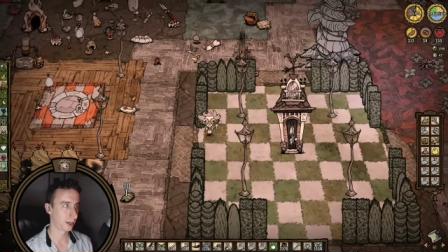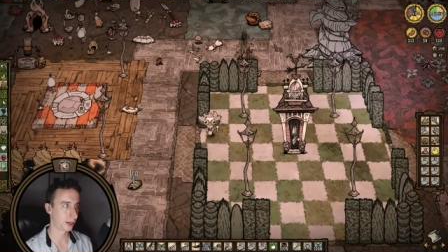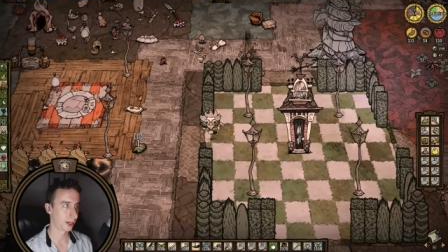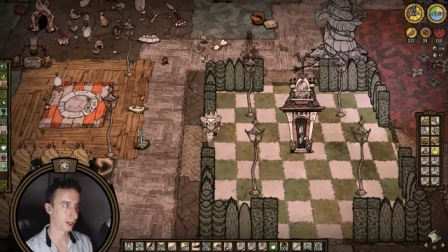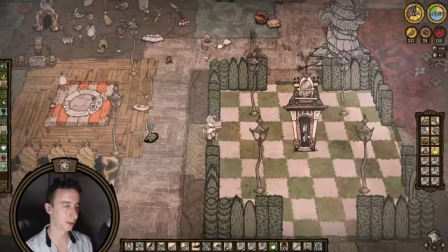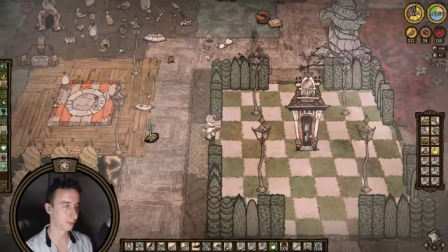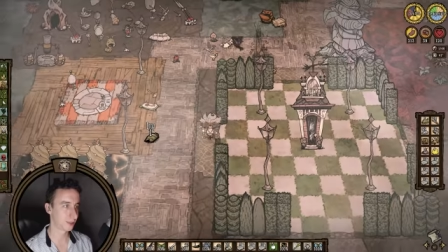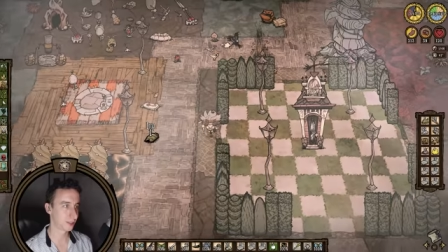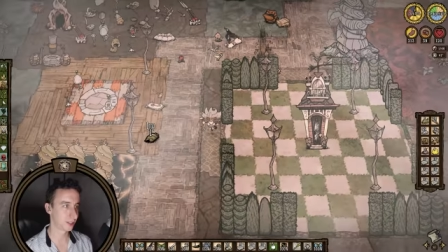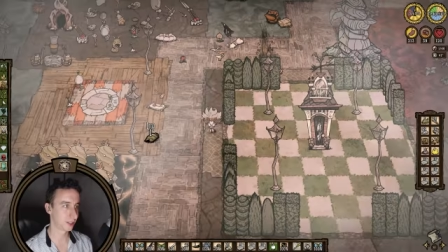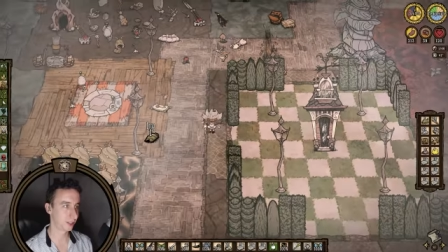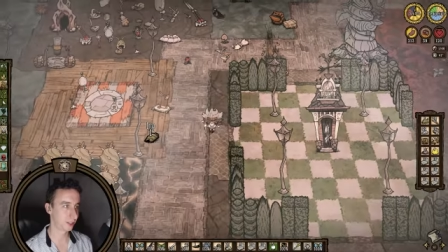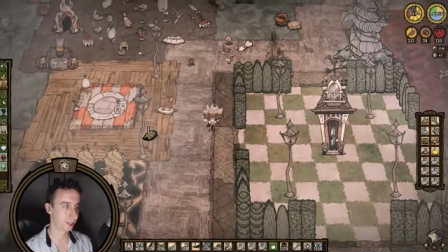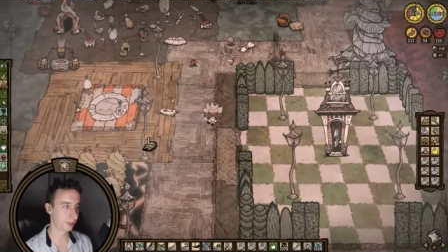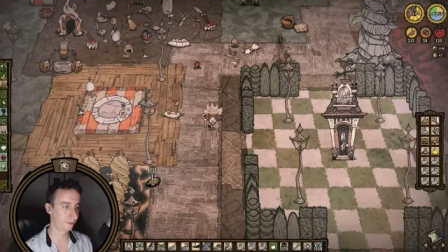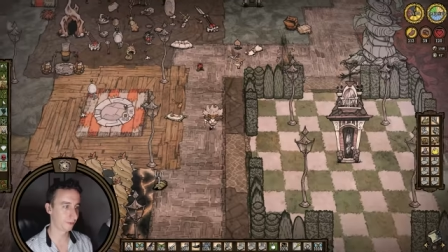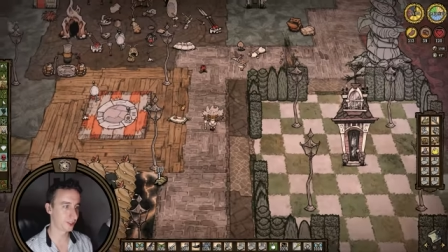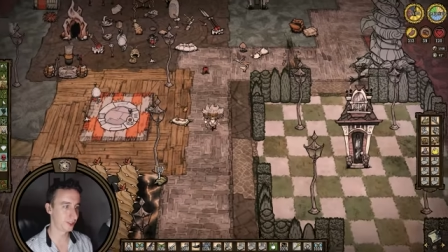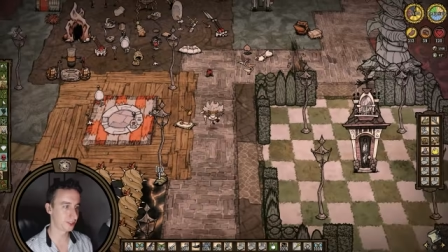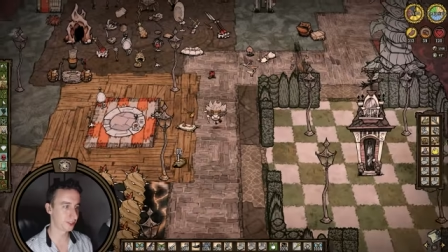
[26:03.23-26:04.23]
Alright, I'm just going to
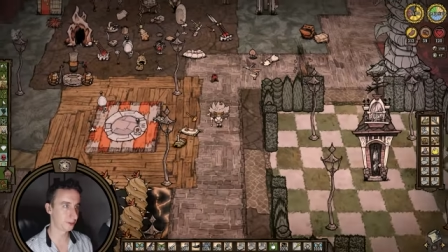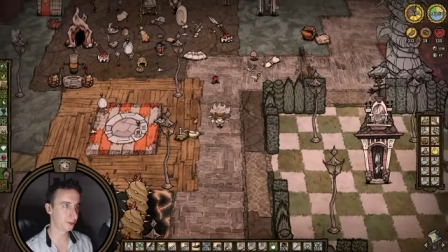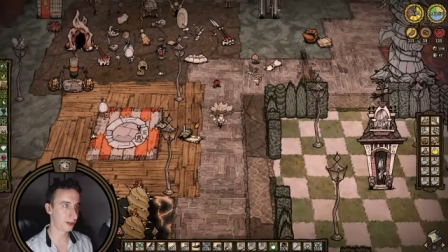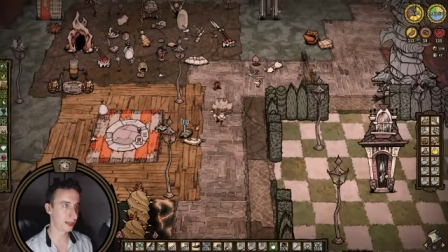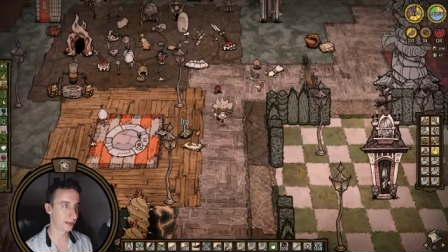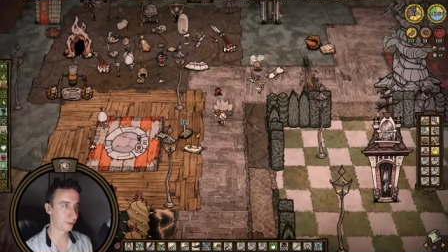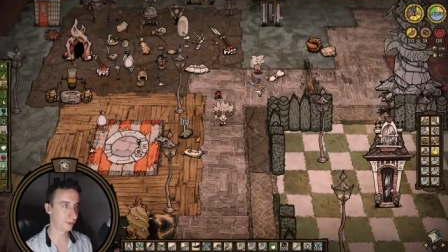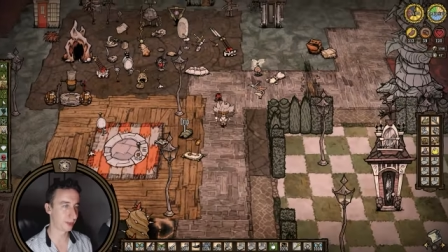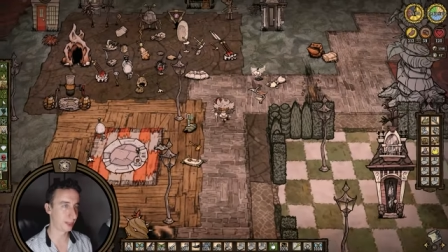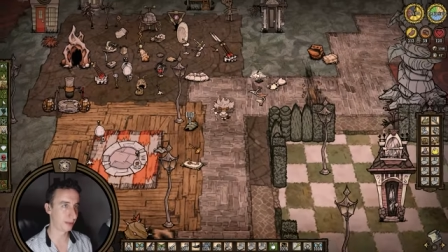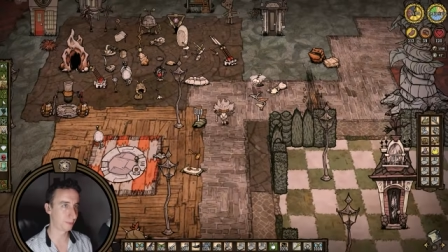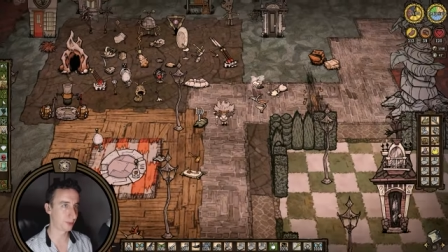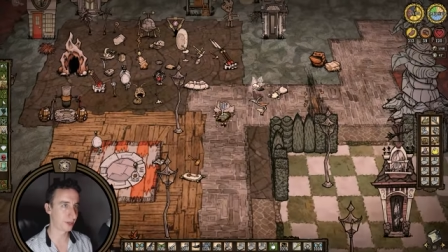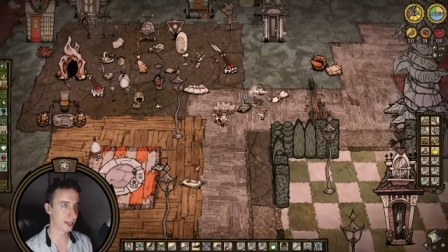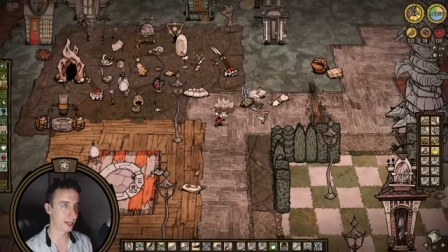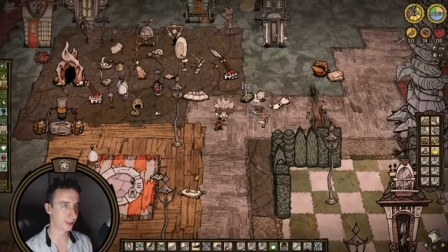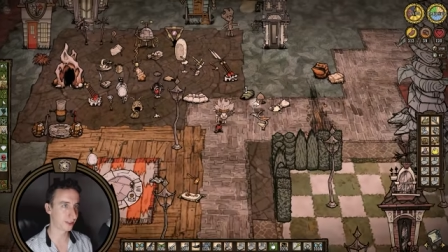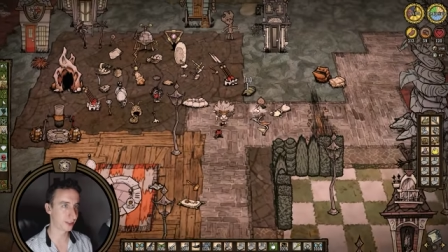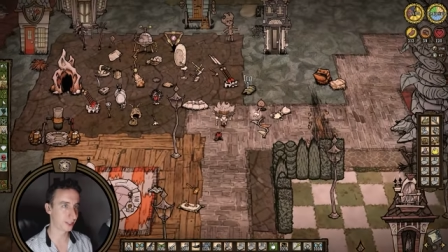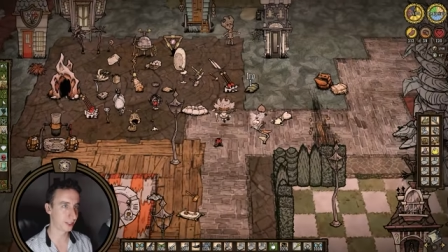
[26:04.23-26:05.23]
leave this crap
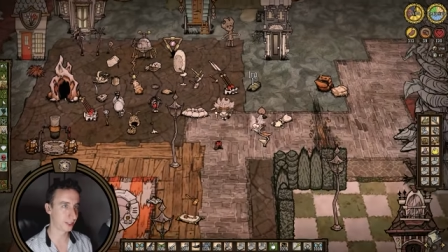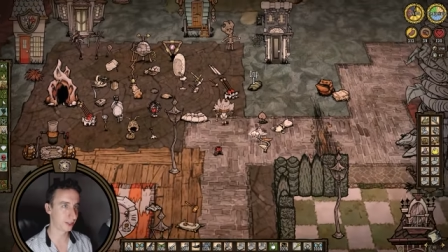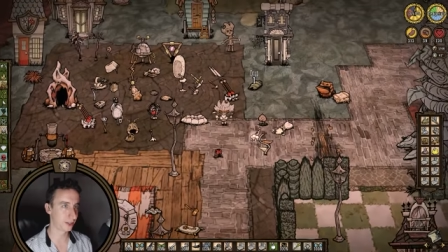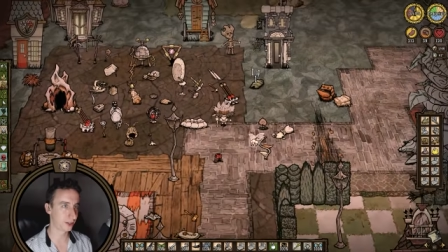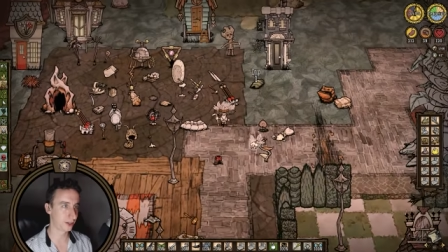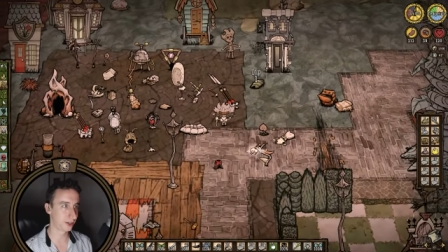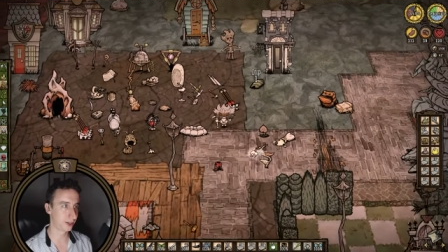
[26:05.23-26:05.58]
up at the